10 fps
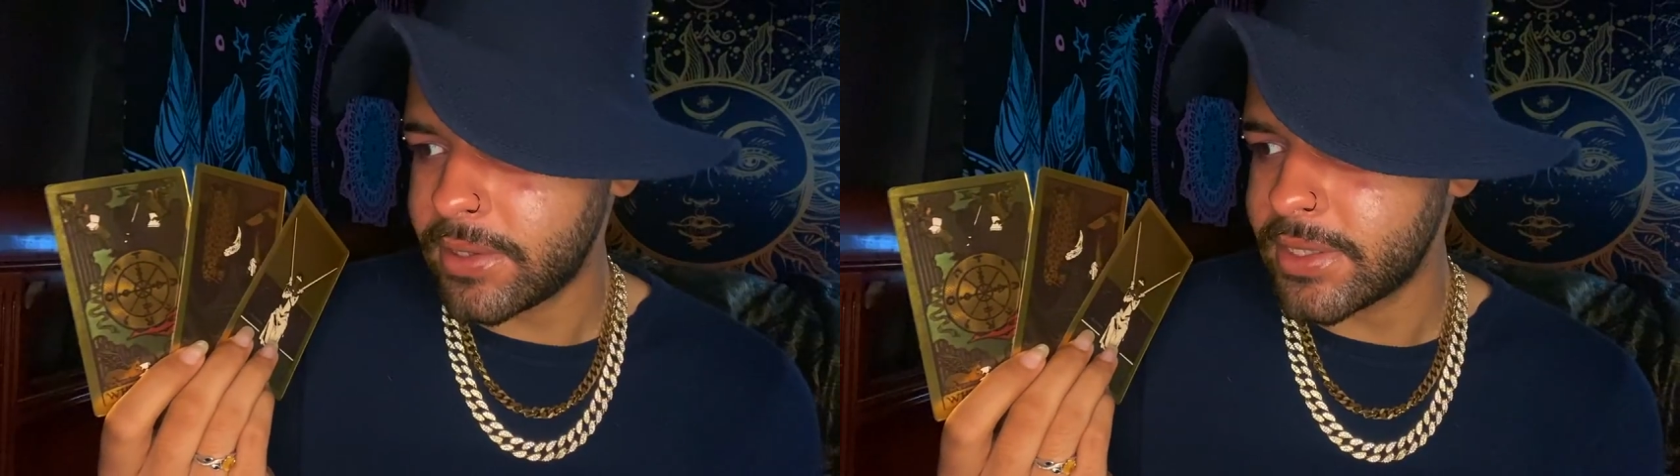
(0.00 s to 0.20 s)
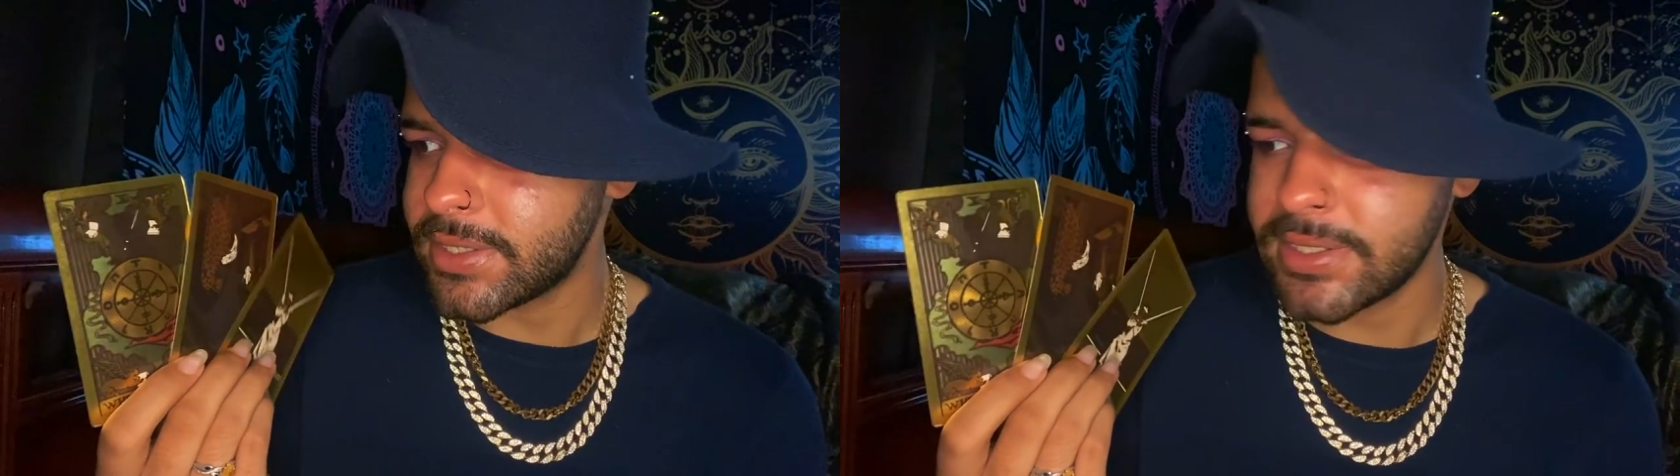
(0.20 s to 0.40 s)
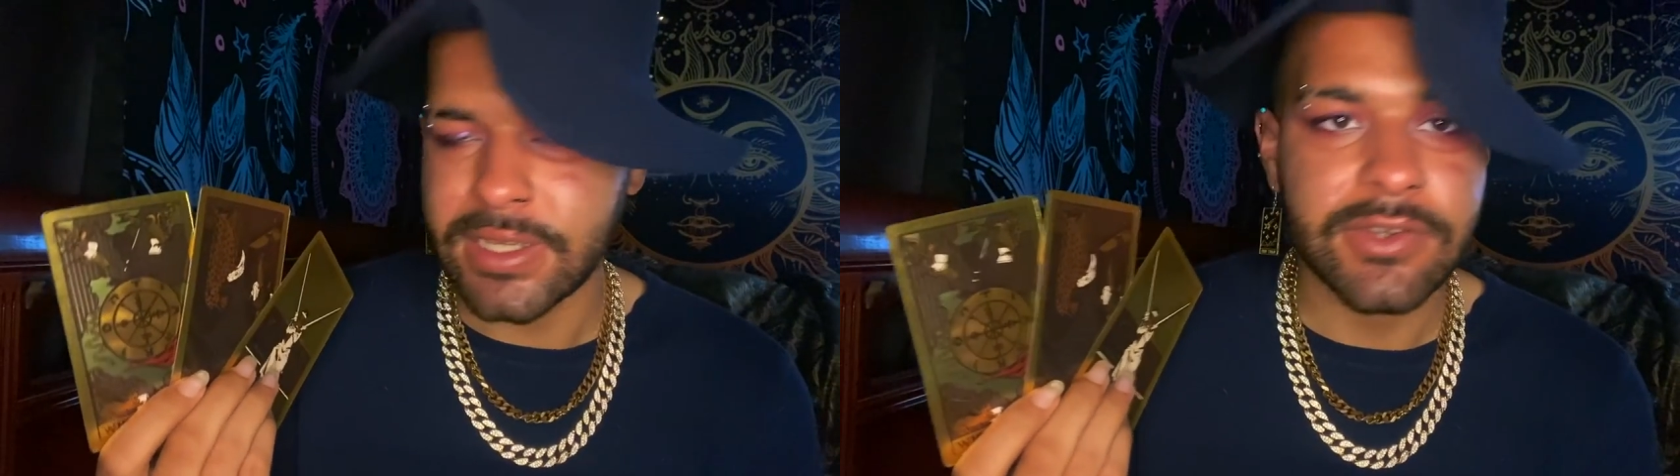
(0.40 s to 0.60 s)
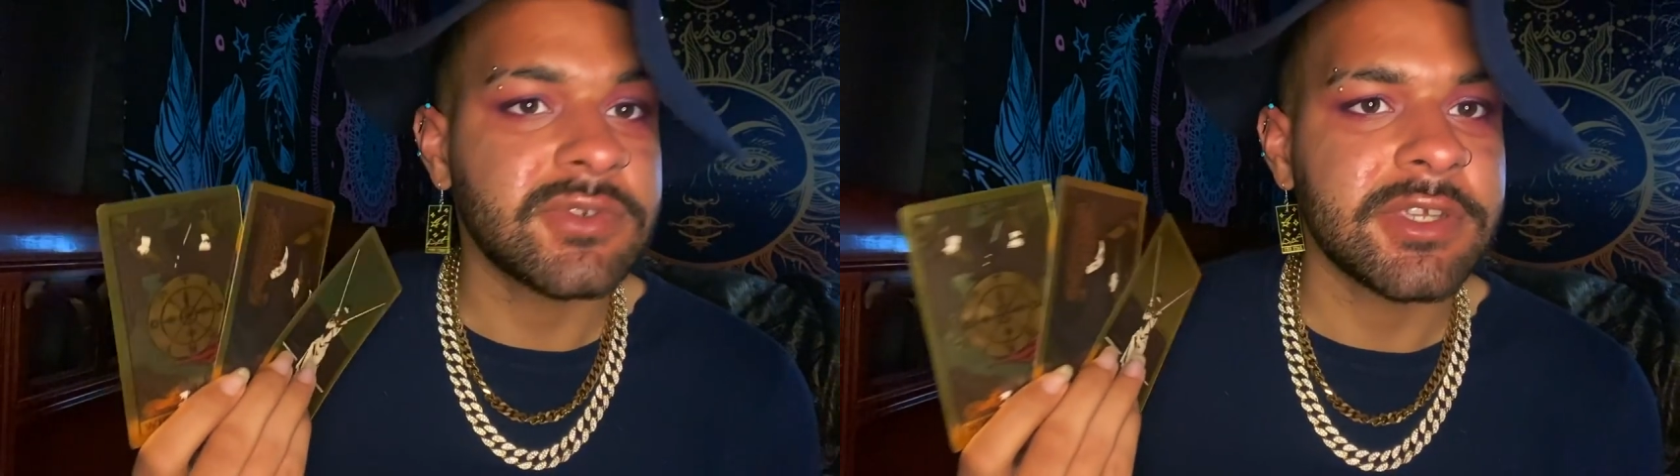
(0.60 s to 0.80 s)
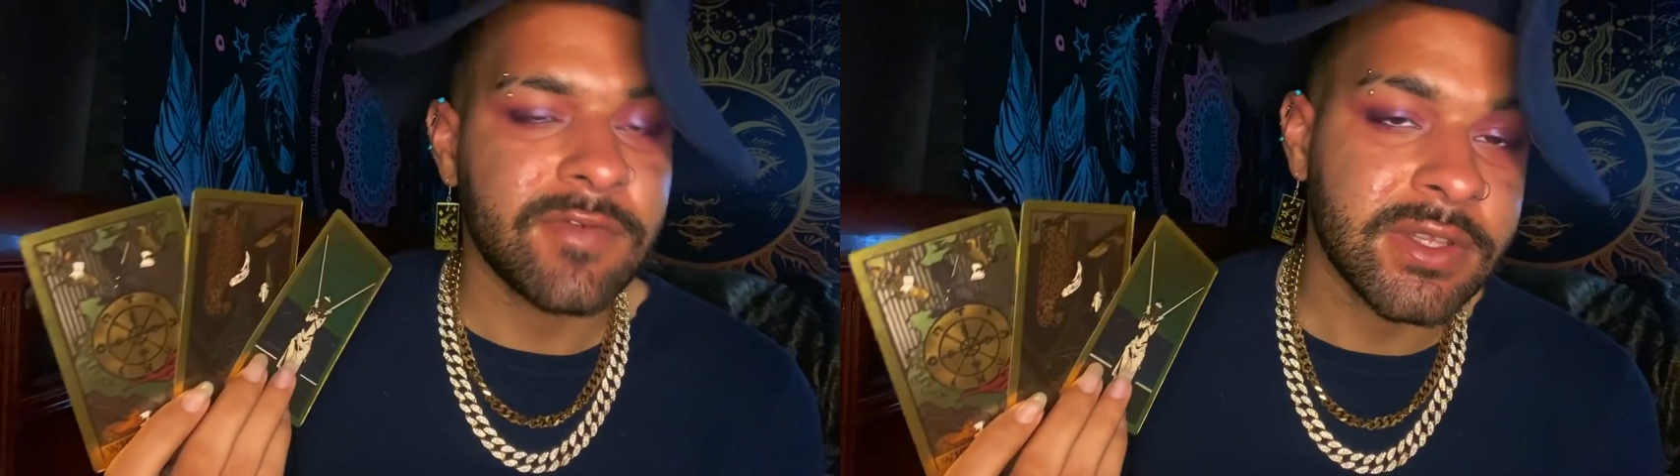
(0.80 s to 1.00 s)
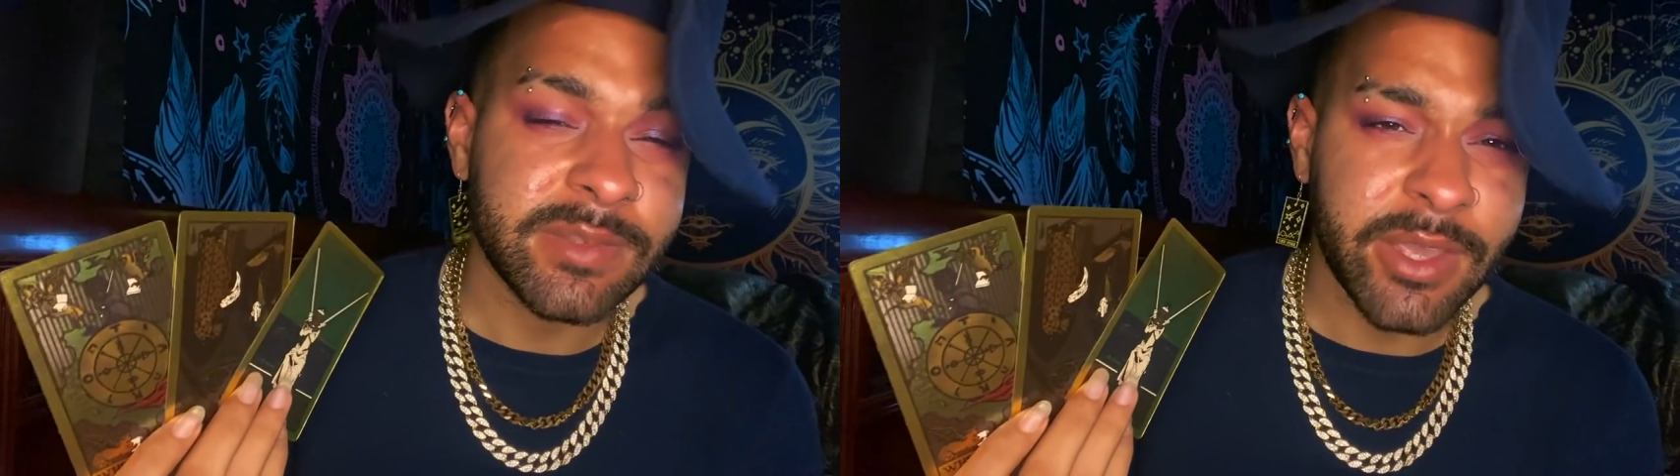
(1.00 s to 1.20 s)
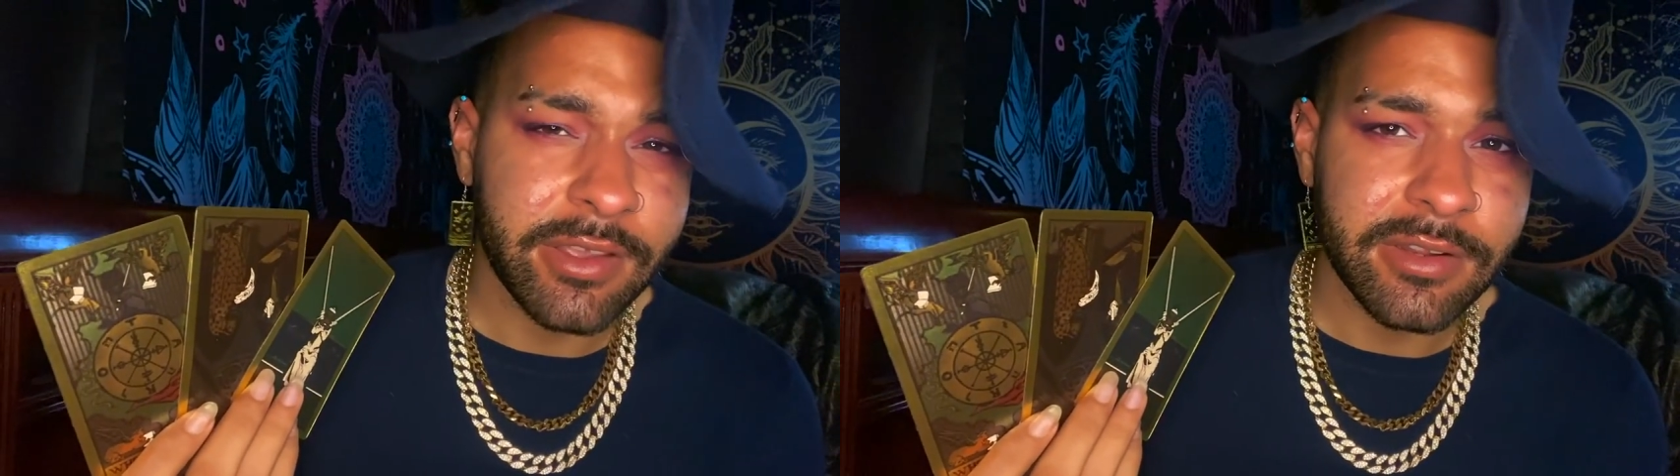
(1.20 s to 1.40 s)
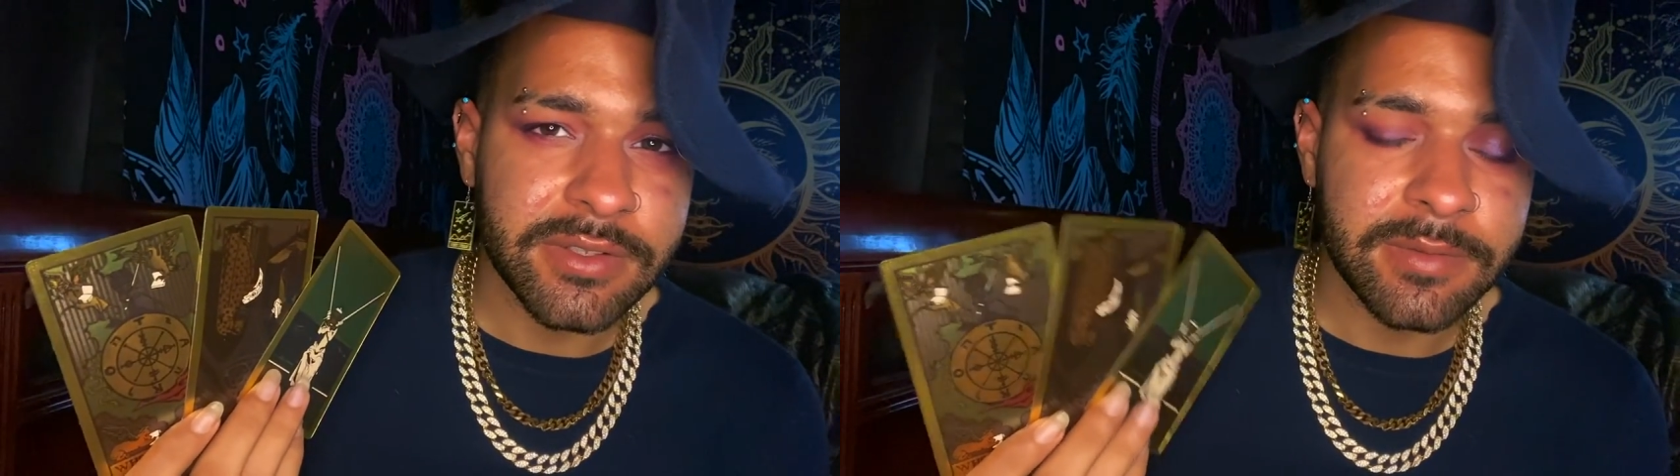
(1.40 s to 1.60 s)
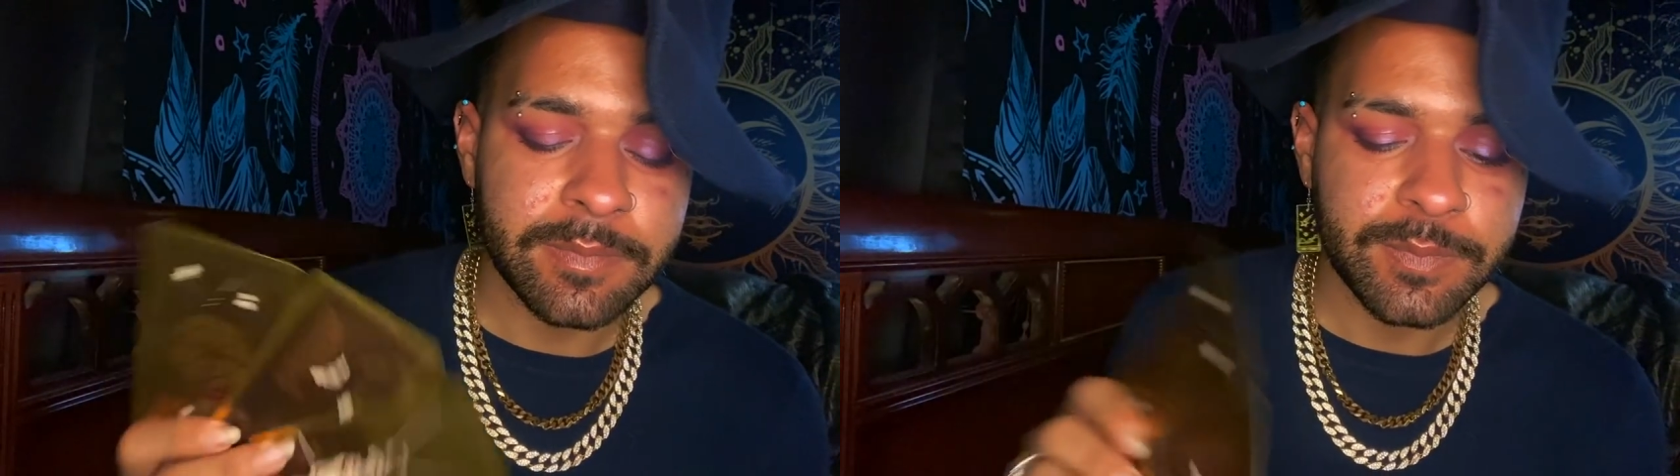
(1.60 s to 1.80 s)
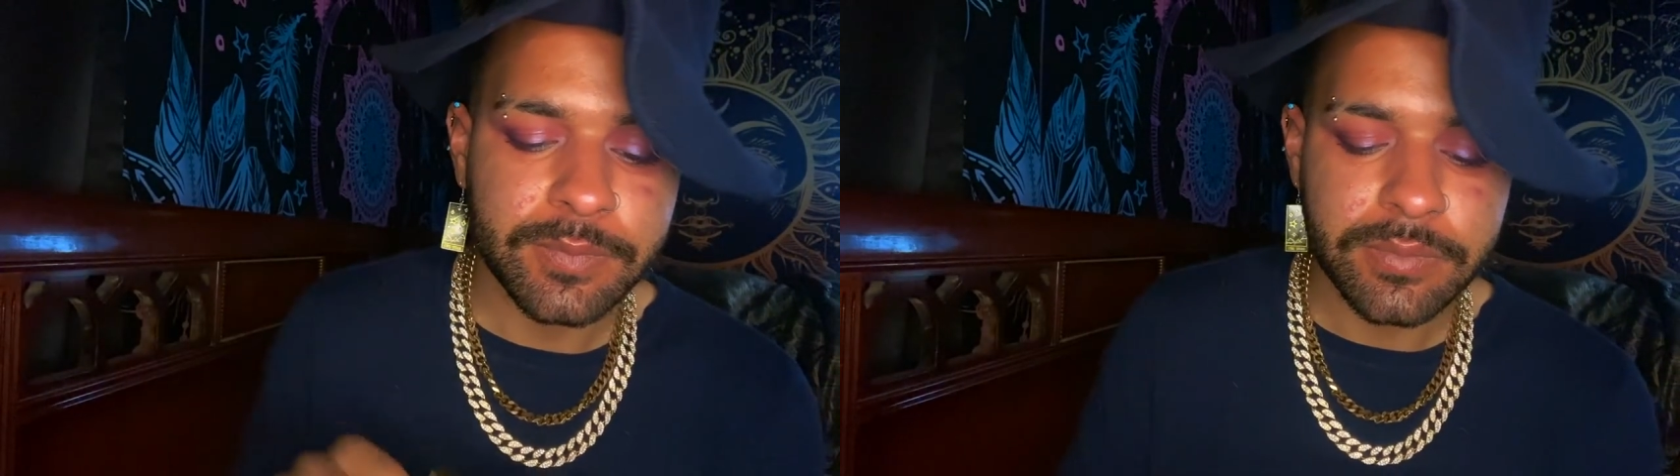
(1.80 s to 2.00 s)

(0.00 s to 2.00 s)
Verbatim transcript: and this is like your defense mechanism.